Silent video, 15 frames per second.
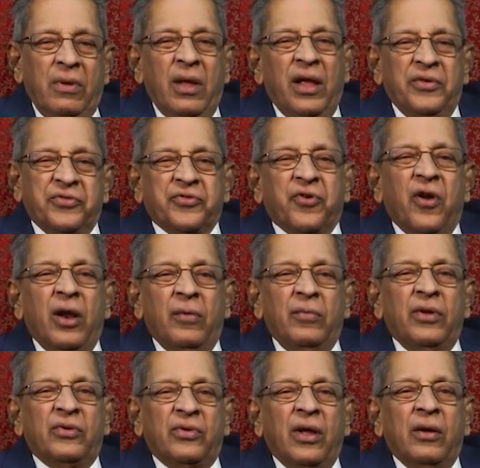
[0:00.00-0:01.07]

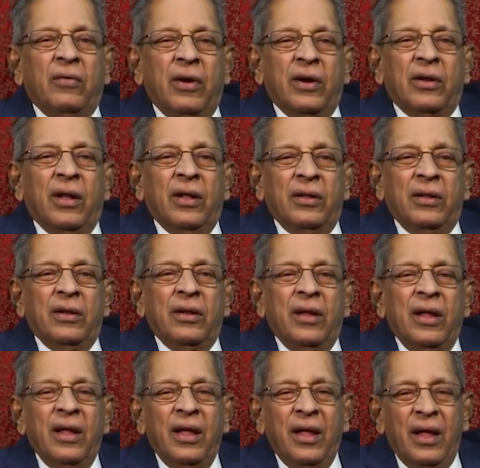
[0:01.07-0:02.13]
astronomy, sir, what is all this?
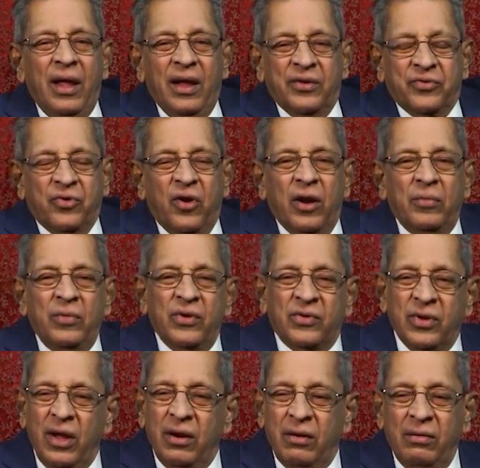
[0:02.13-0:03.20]
Astronomy,
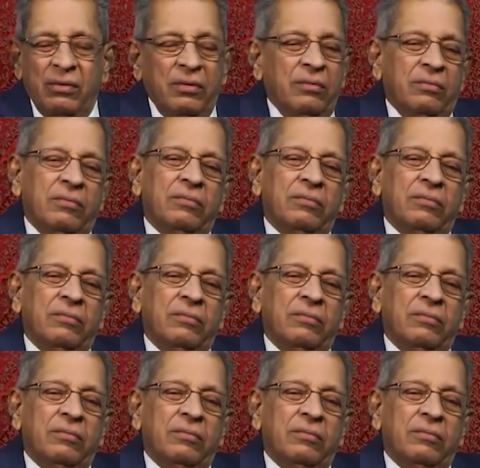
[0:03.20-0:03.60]
sir,